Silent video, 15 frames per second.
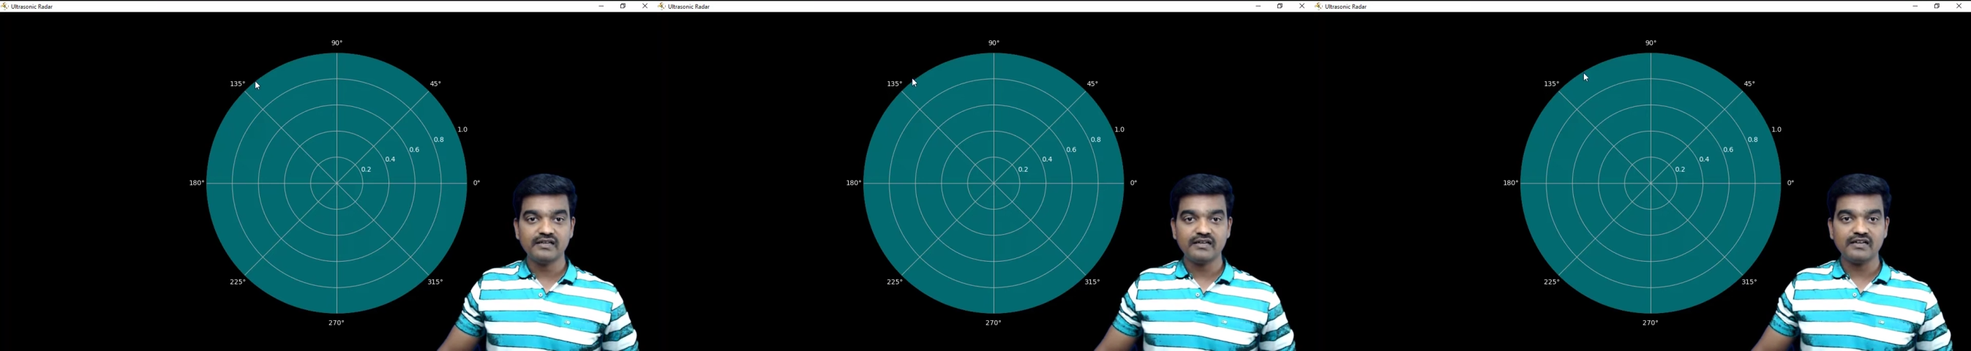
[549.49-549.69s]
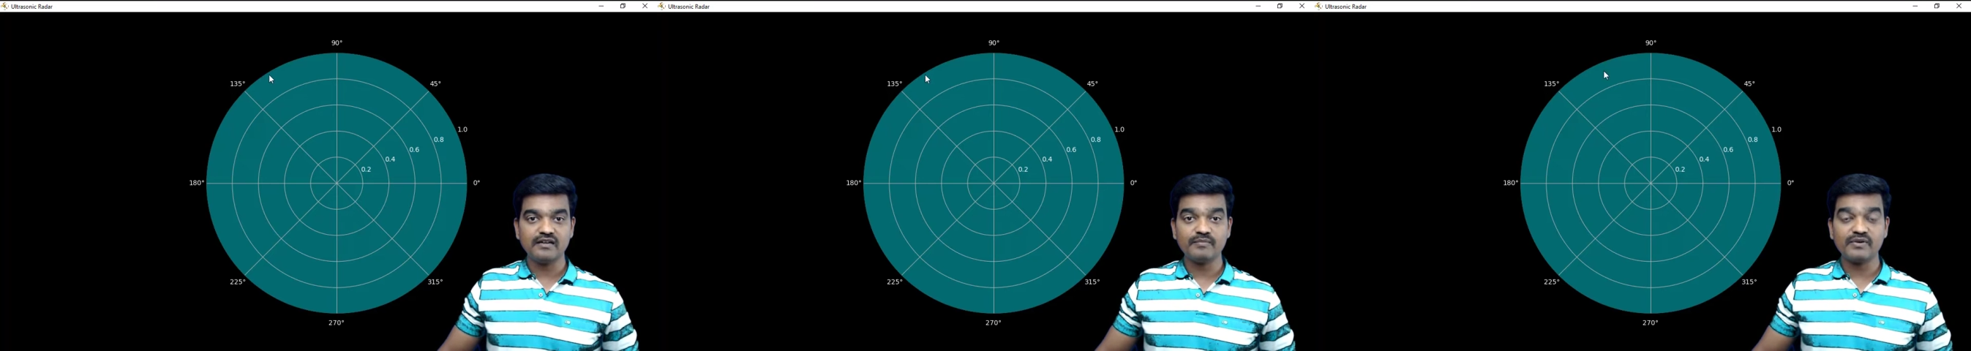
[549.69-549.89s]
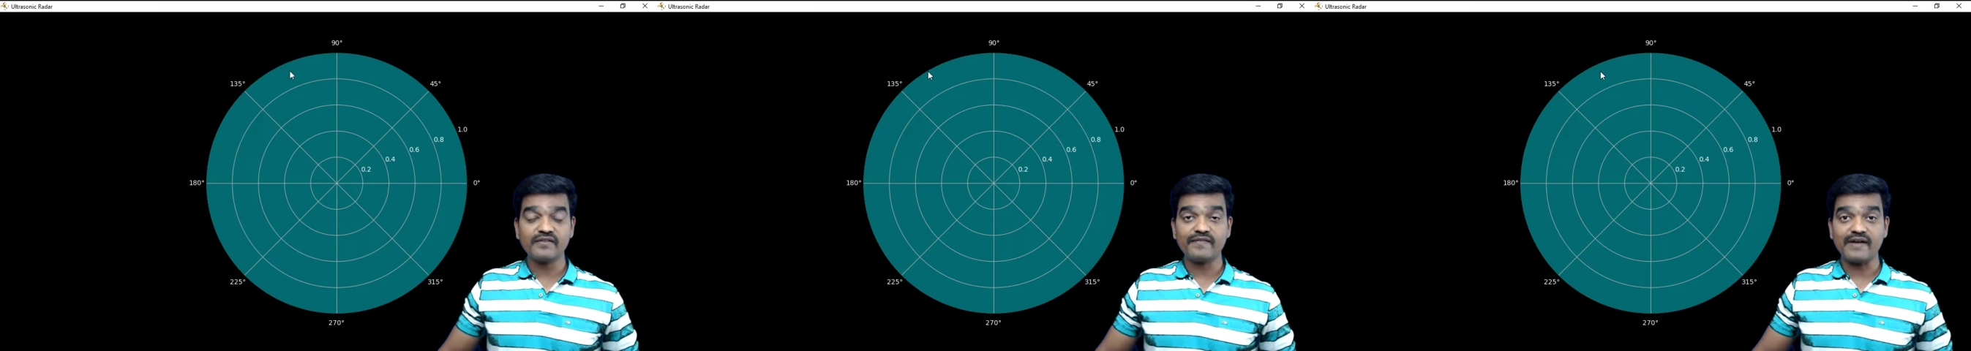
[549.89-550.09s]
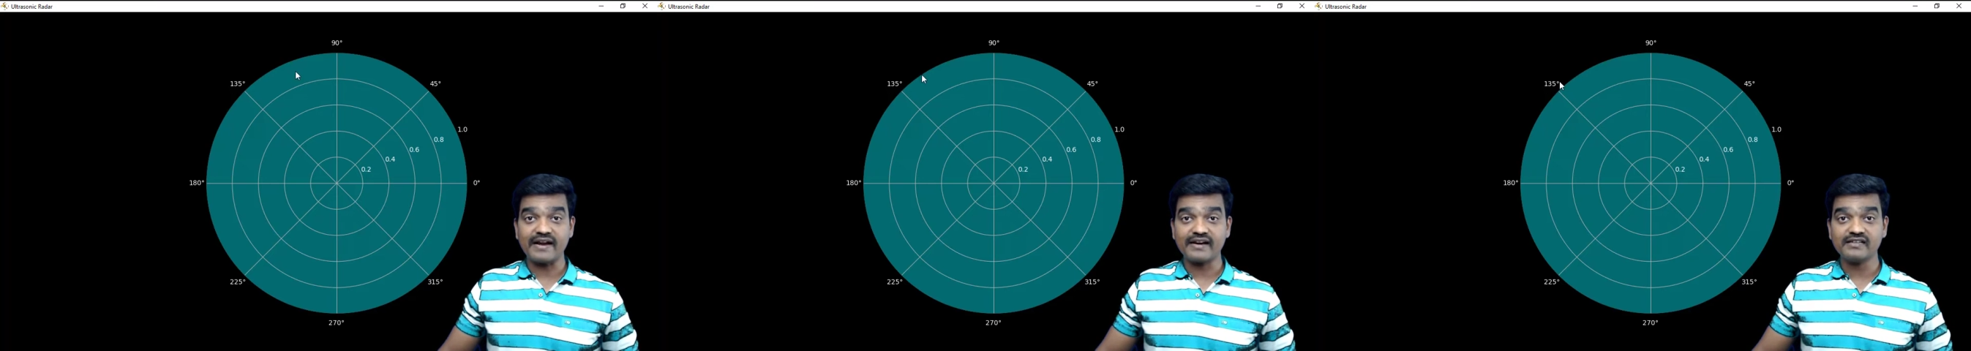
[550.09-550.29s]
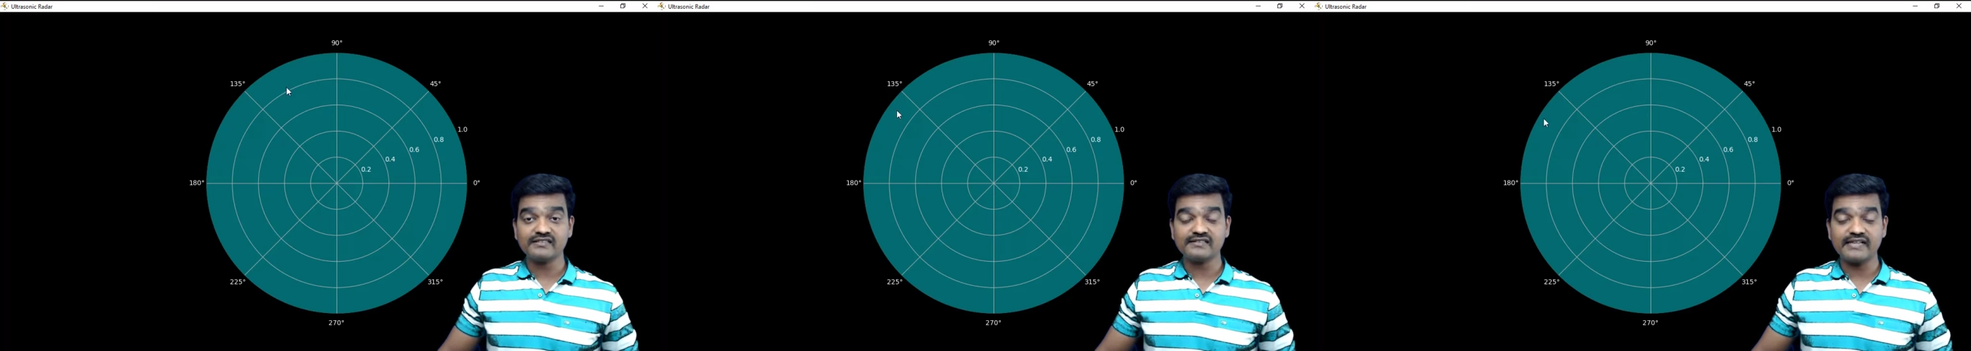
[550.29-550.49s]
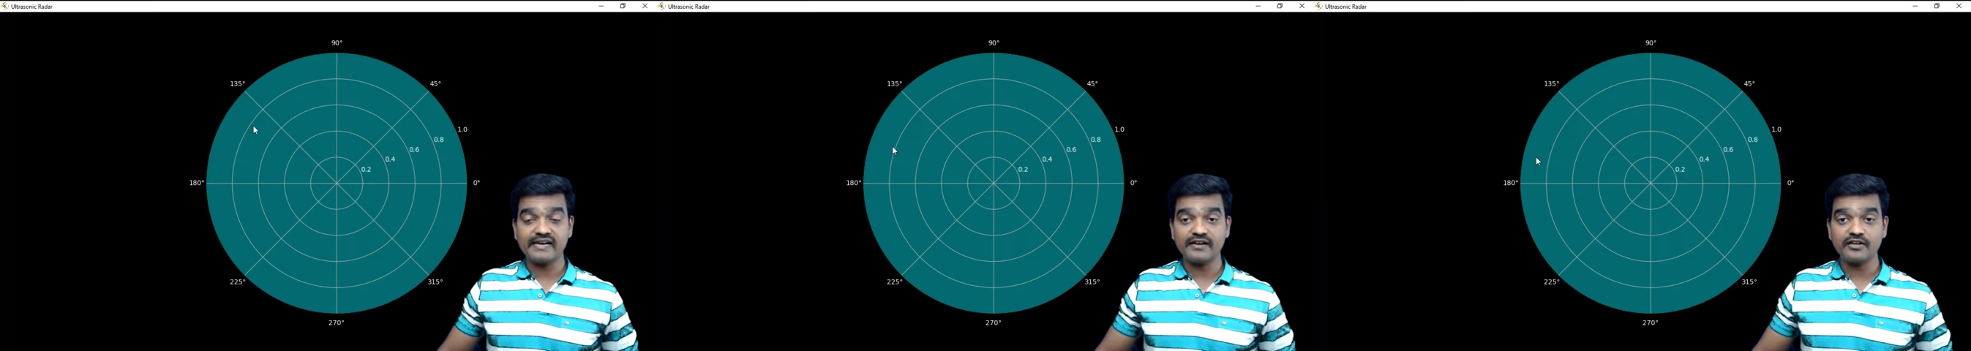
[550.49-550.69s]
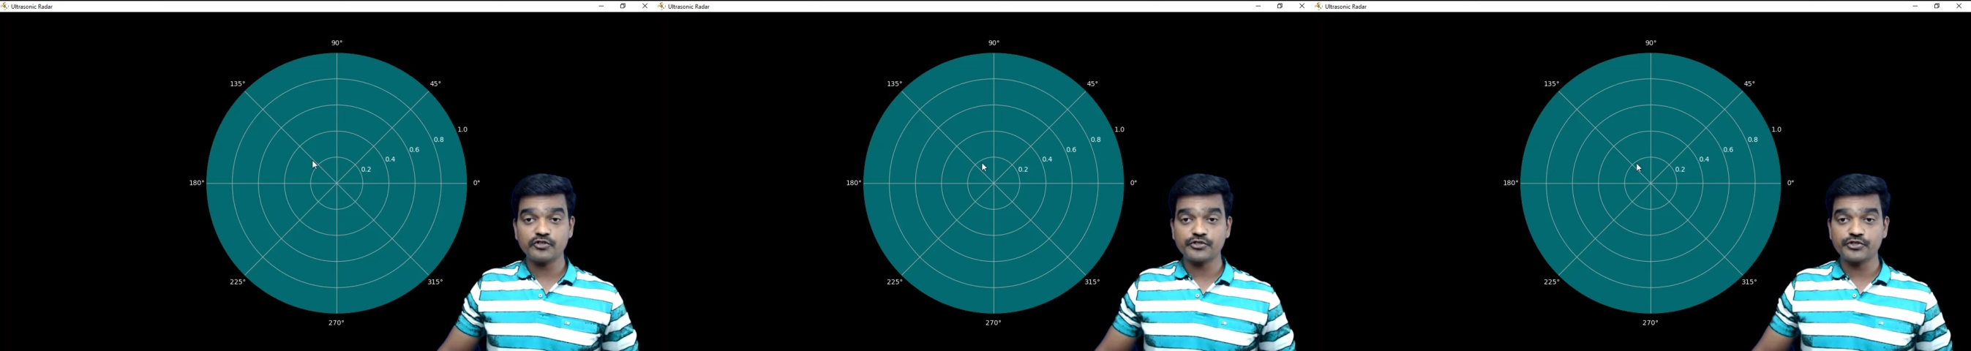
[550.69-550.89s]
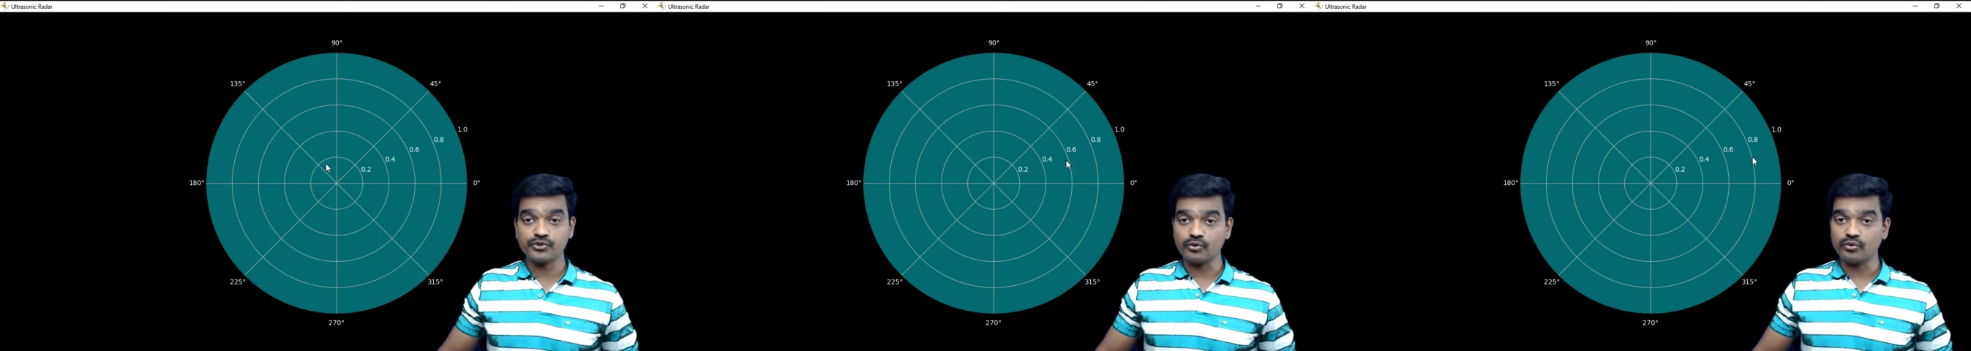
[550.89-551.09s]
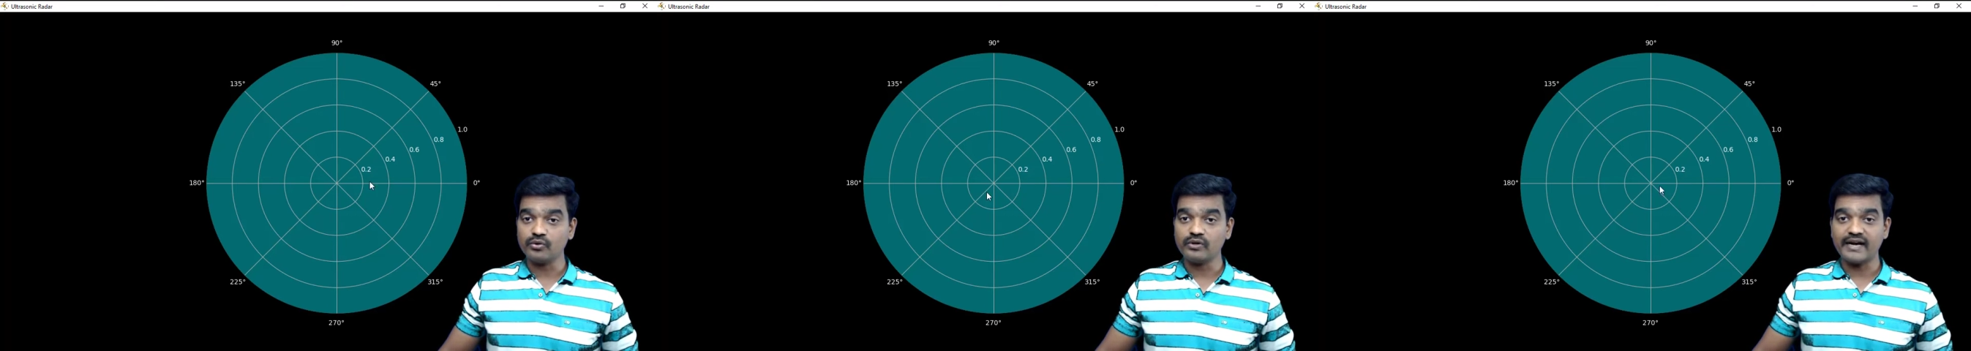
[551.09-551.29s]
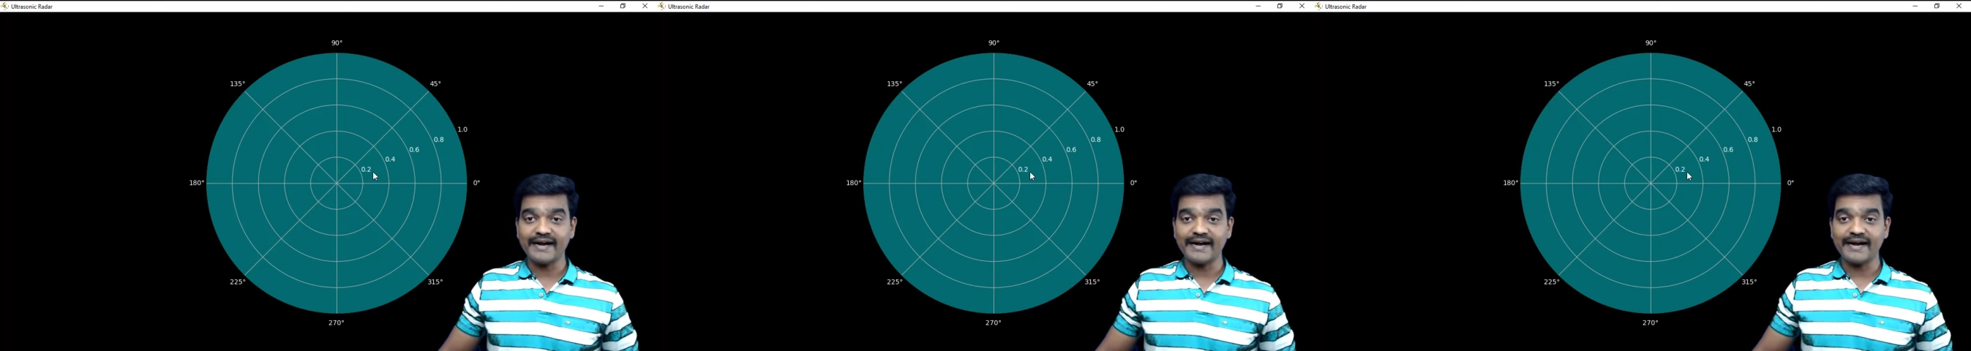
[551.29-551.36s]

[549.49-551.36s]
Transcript: number of angles that it show,